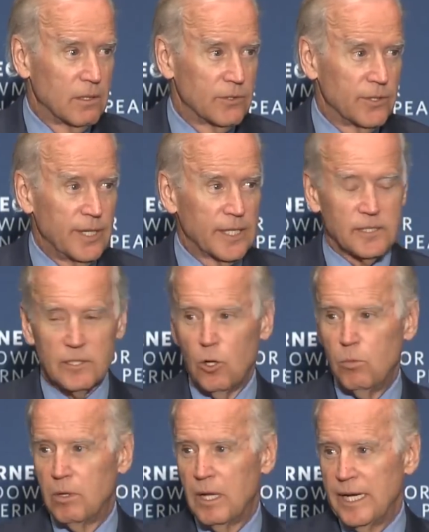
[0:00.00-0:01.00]
or the next
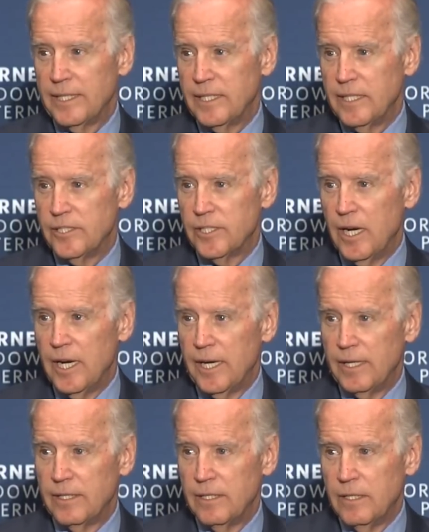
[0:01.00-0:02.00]
global IT
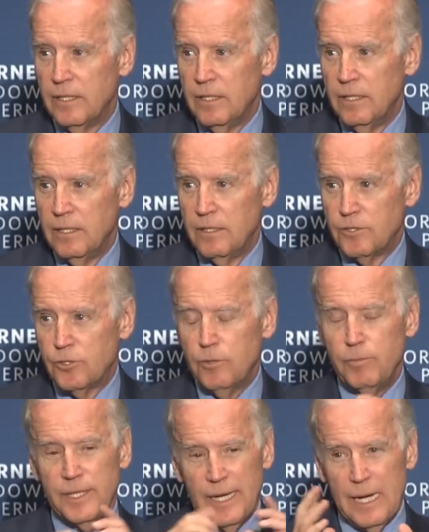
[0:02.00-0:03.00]
giant
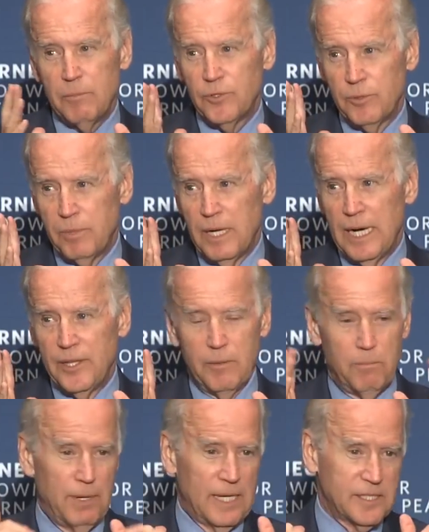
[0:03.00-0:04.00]
should be able to buy
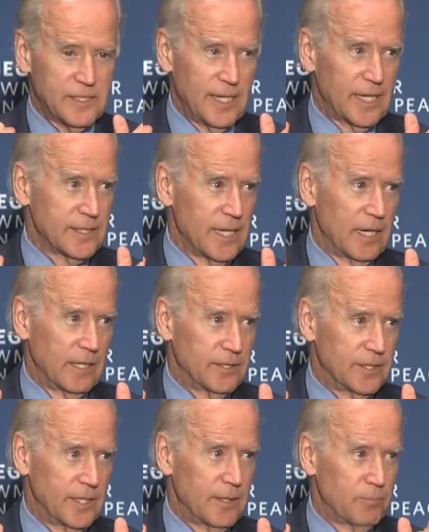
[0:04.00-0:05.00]
the best
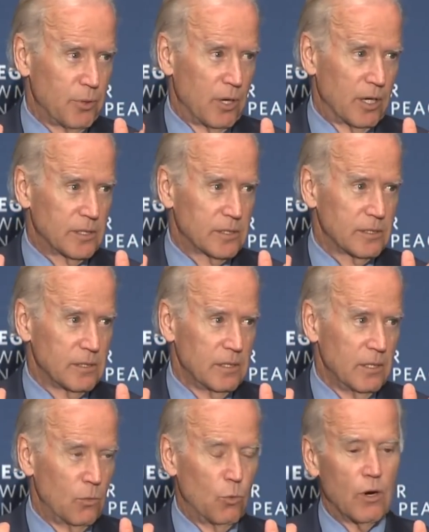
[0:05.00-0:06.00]
technology and parts
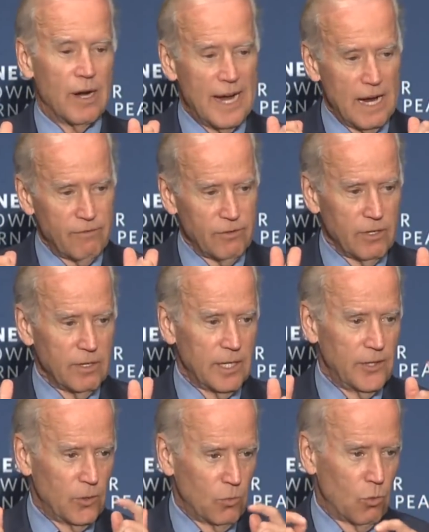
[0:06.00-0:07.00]
wherever
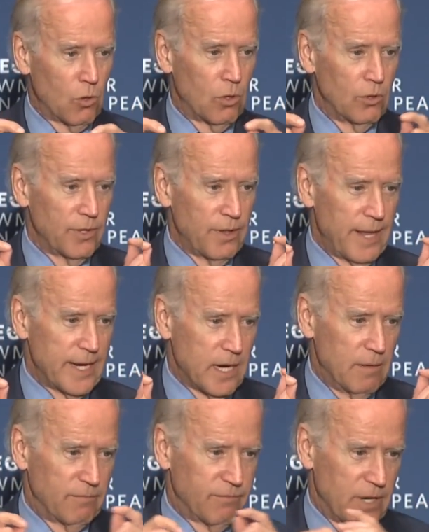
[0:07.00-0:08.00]
in the world they
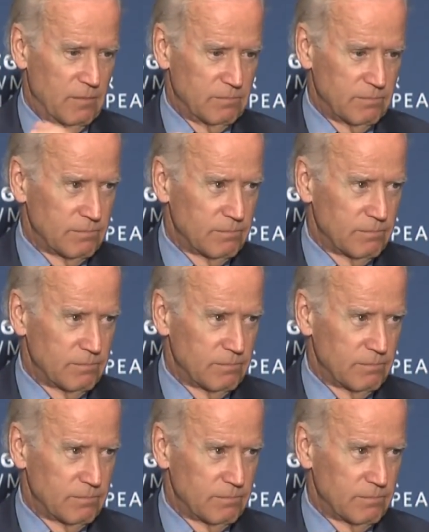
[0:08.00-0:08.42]
come from,